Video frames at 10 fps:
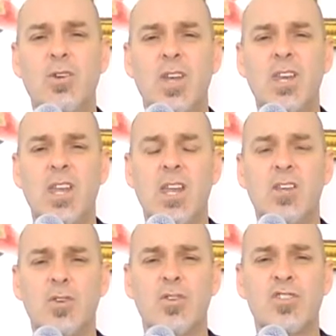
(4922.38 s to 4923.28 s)

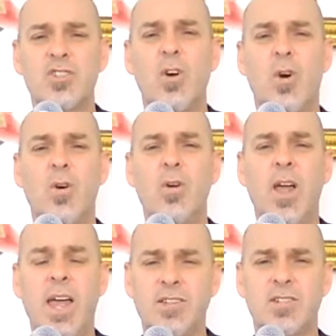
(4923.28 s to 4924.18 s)
renewing in your
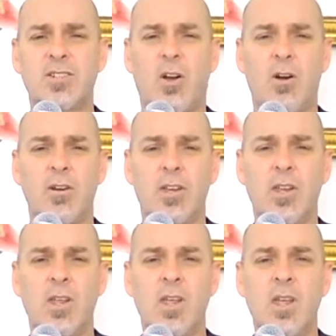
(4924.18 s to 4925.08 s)
soul has
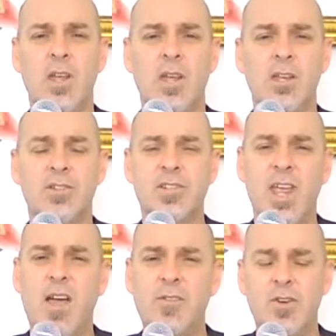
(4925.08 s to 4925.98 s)
started.
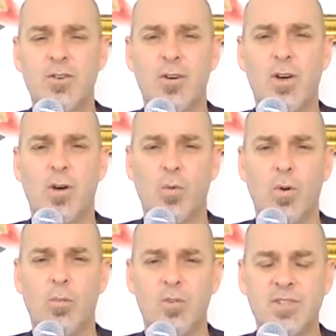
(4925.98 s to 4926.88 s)
You see, after
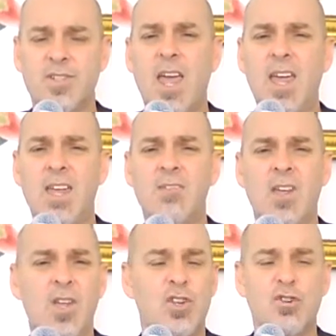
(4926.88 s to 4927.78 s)
you're
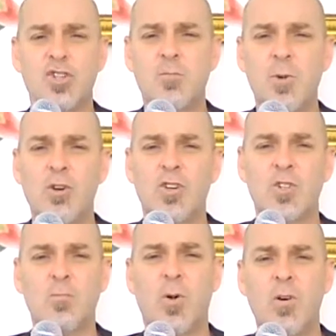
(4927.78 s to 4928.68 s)
saved, your
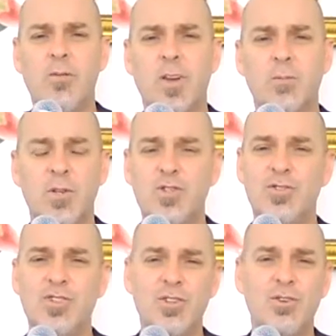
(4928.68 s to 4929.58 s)
spirit is perfect,
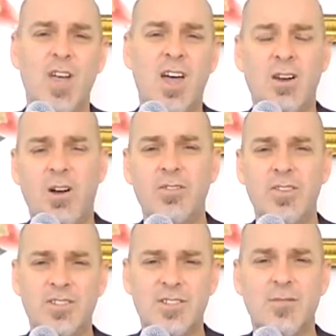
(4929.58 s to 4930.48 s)
but you still
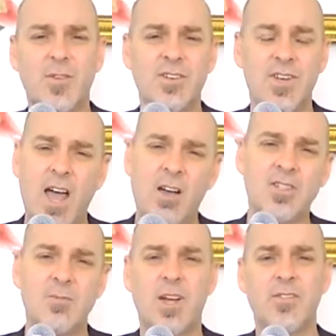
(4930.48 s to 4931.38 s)
got all these different
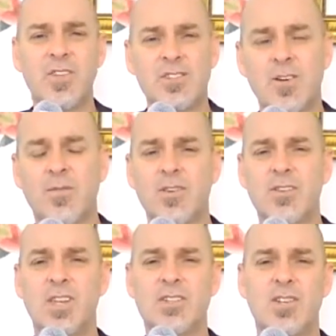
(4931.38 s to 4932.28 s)
doubts about these
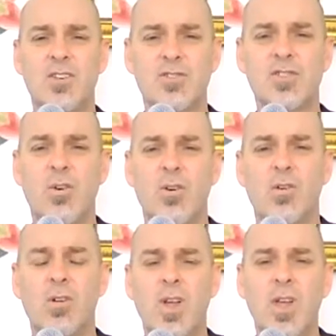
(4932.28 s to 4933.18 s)
different things in your
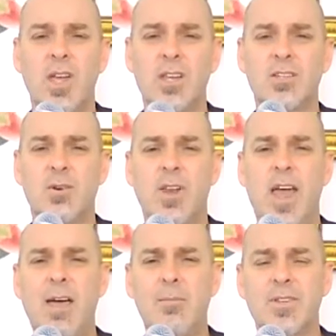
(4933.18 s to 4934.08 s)
soul. And
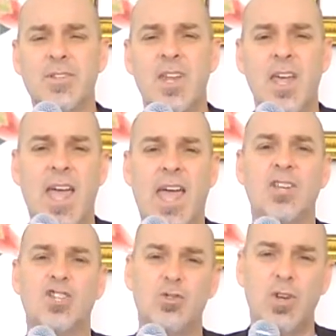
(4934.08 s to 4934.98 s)
so what happens?
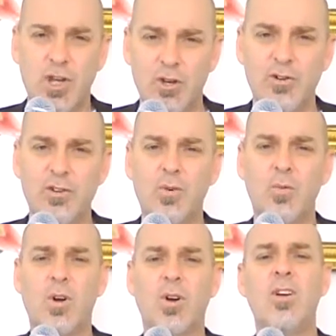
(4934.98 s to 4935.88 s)
As you
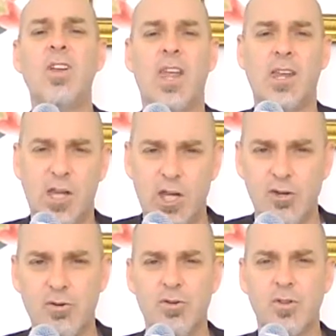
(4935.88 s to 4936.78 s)
hear the word
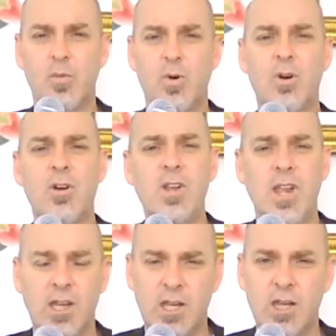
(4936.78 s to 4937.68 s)
and hear the
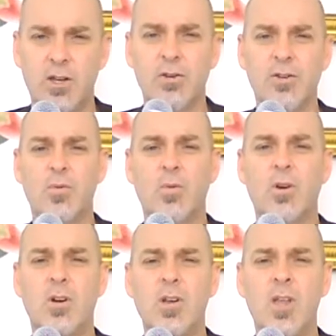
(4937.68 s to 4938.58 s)
word and hear
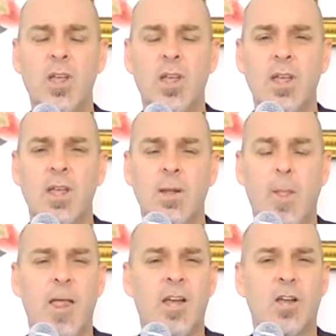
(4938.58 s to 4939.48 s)
the word,
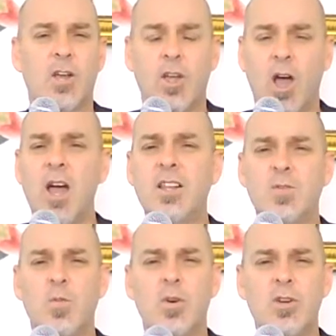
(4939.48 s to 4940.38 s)

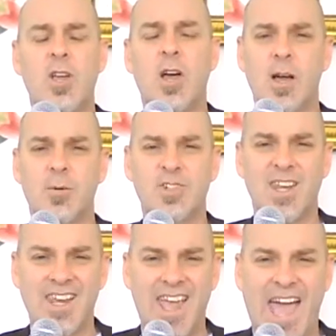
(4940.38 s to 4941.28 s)
God's word
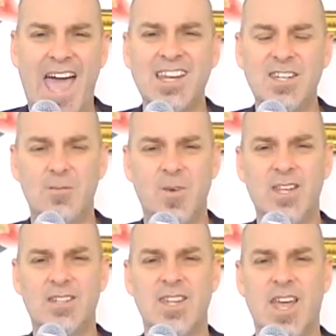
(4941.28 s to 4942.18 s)
comes, it
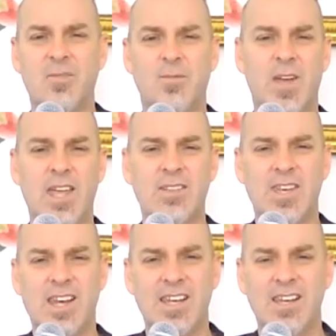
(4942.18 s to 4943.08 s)
activates that
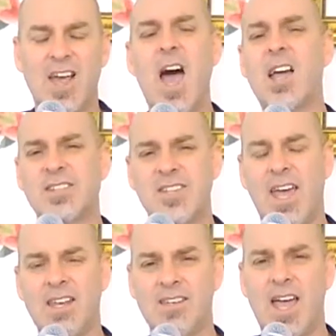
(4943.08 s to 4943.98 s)
faith and it
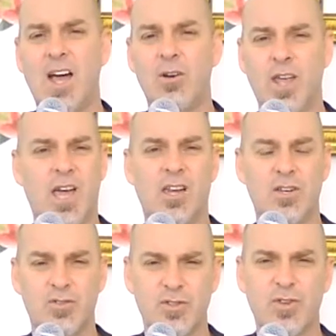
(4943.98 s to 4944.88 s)
knocks that doubt
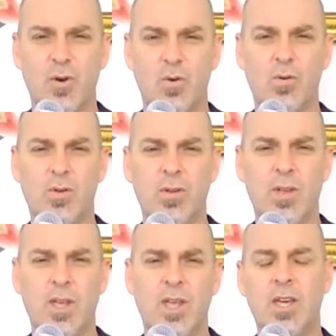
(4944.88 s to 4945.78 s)
out of your soul.